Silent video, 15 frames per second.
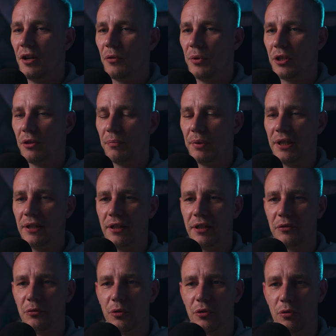We completely
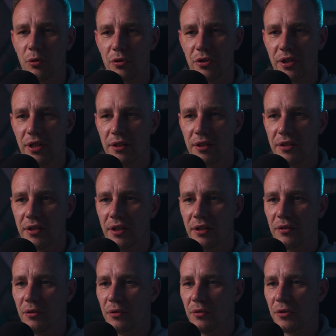ignore core skills
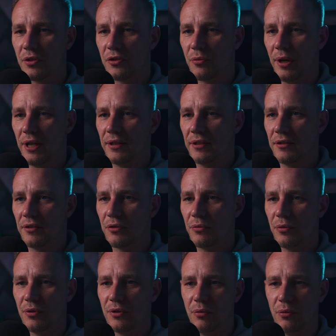and go straight into
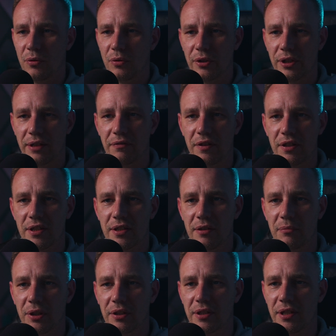your defense
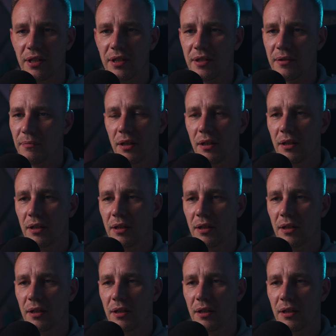abilities.